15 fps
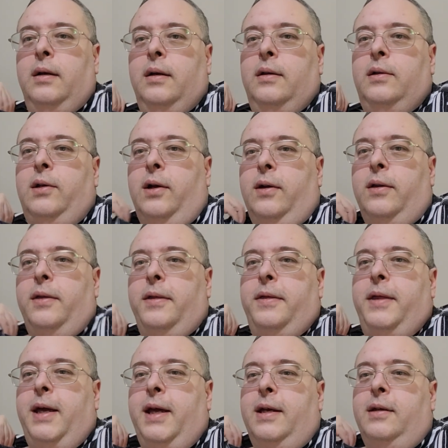certain
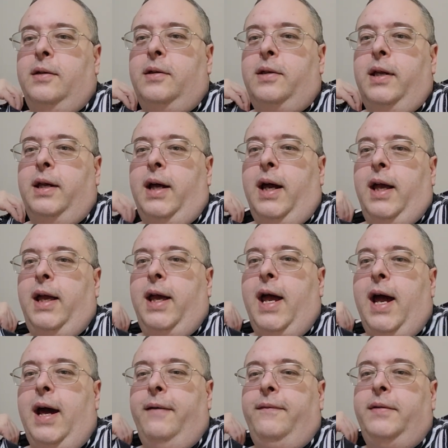things that I
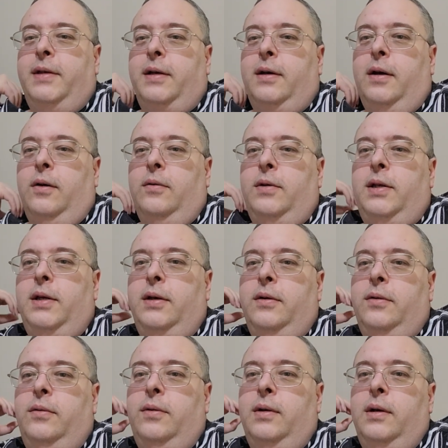have to go
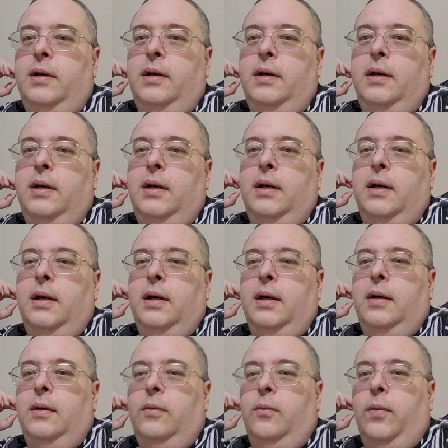to,
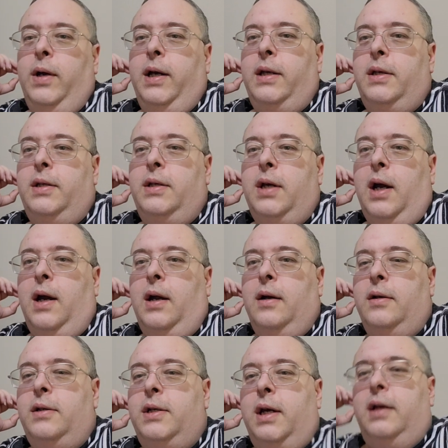which are
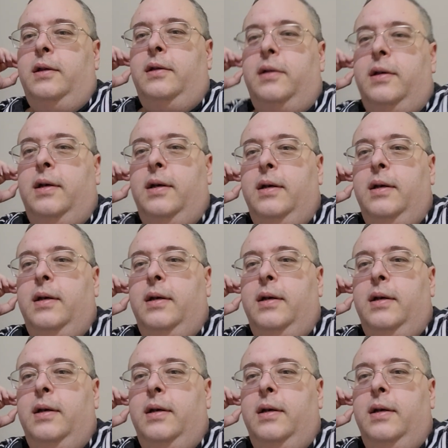just